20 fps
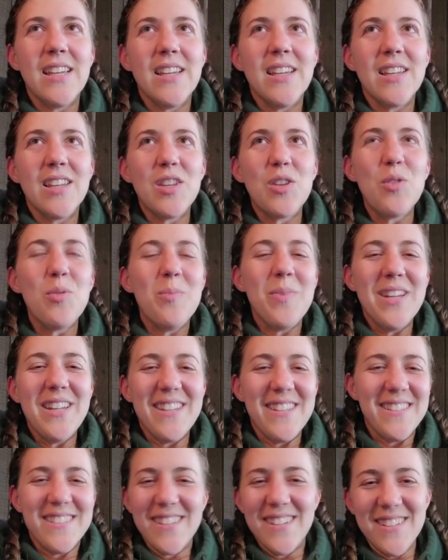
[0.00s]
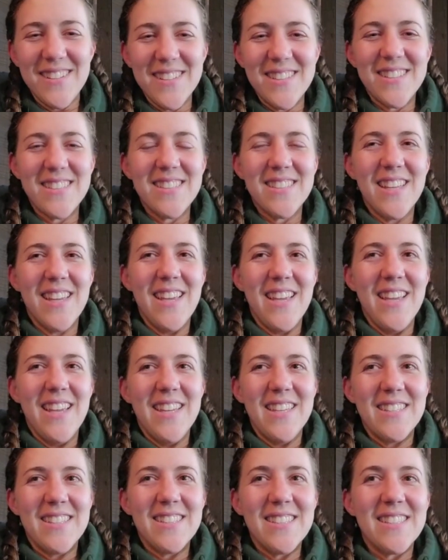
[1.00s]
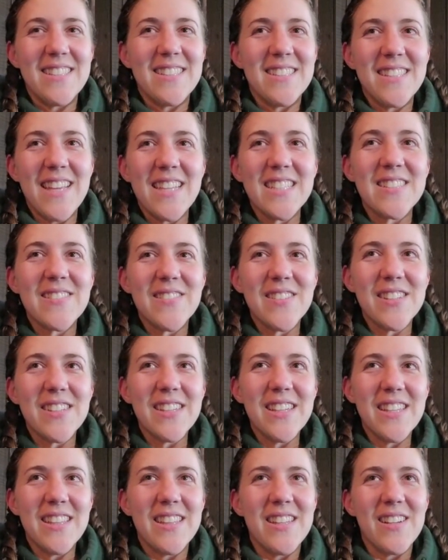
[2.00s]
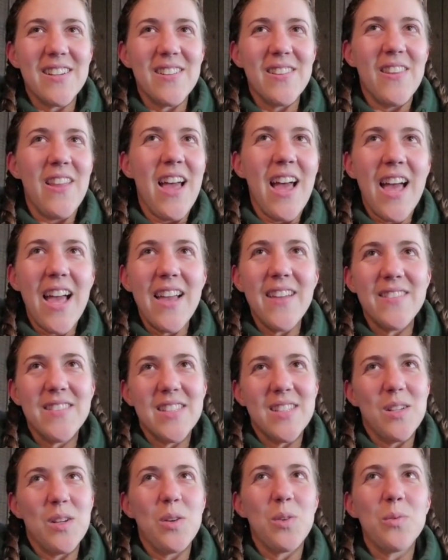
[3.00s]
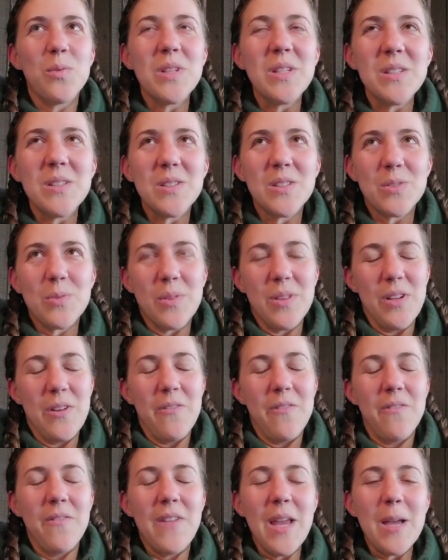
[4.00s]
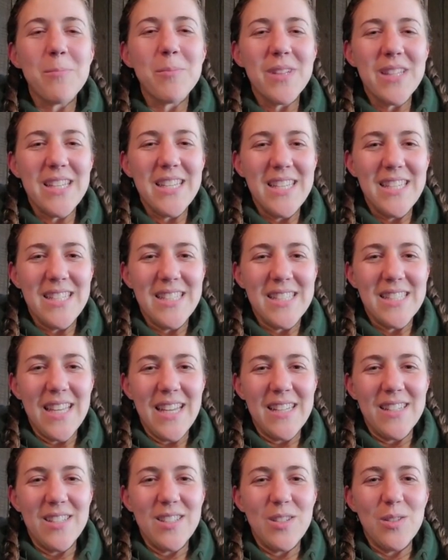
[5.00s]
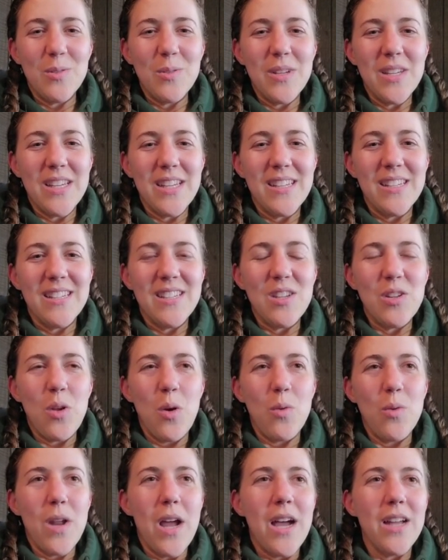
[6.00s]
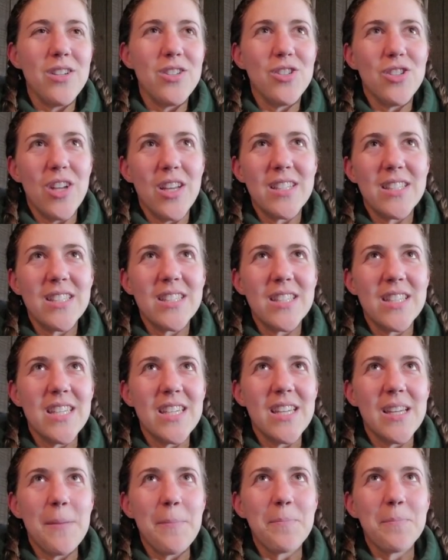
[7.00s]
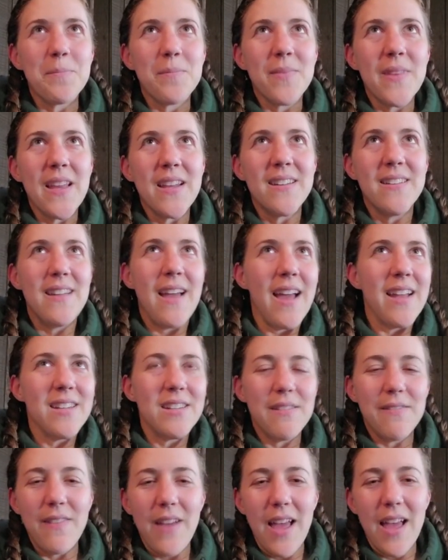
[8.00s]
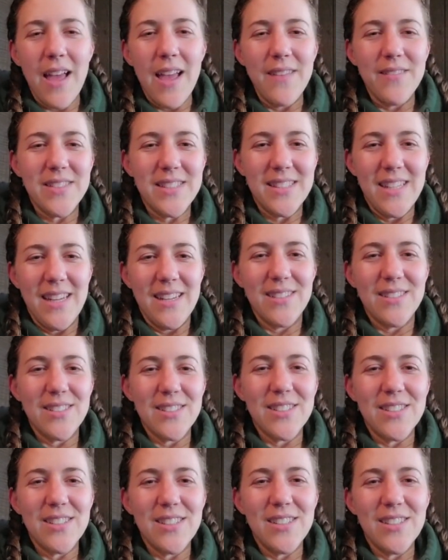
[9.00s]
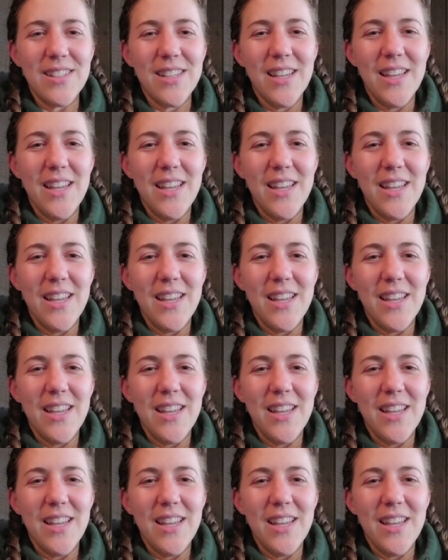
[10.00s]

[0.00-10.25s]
human adults successful in their lives and careers with their families and doing, not just the 9-to-5 standard